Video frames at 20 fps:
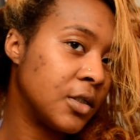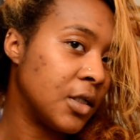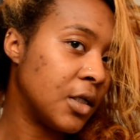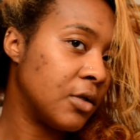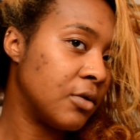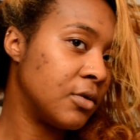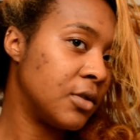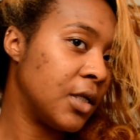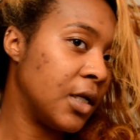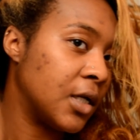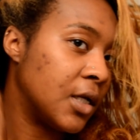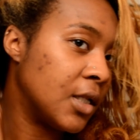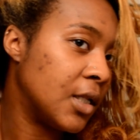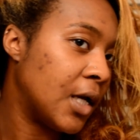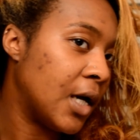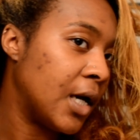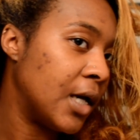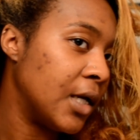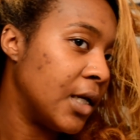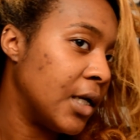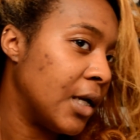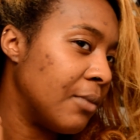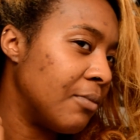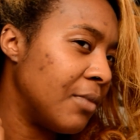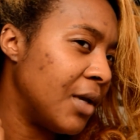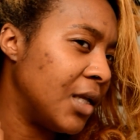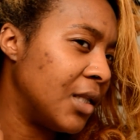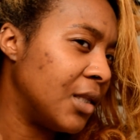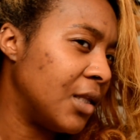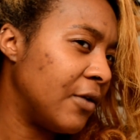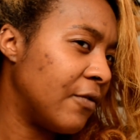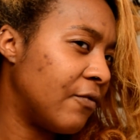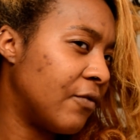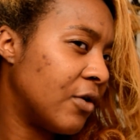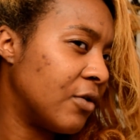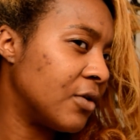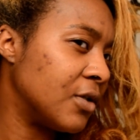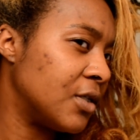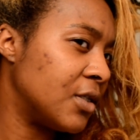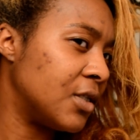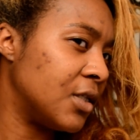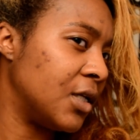I don't take a lot, and I mainly focus